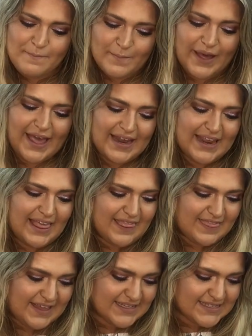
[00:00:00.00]
but
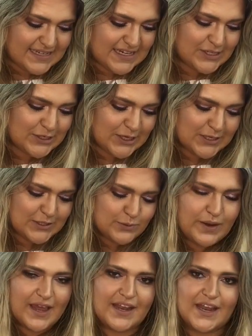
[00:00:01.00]
these t-shirts
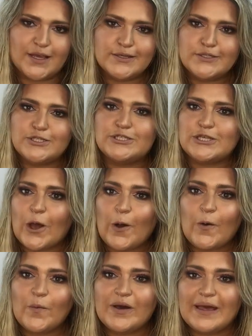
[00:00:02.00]
run
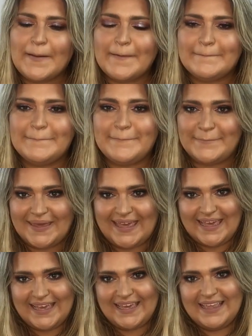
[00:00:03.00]
so
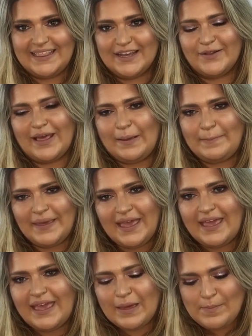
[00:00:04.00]
big. They're like
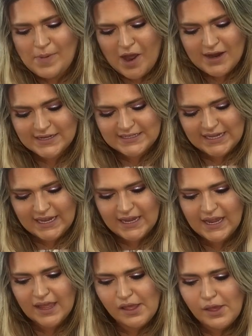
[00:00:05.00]
big and boxy,
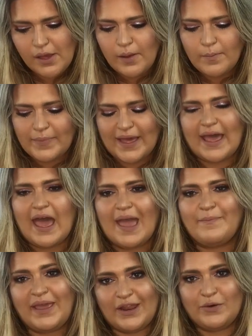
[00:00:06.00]
but
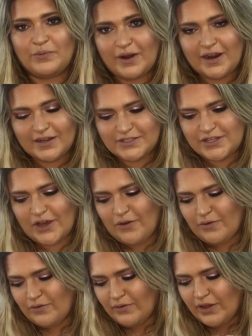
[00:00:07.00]
I made it work.
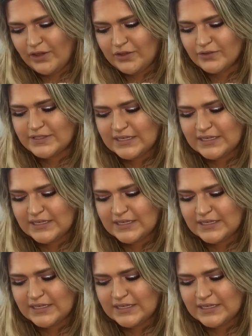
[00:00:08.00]
So you'll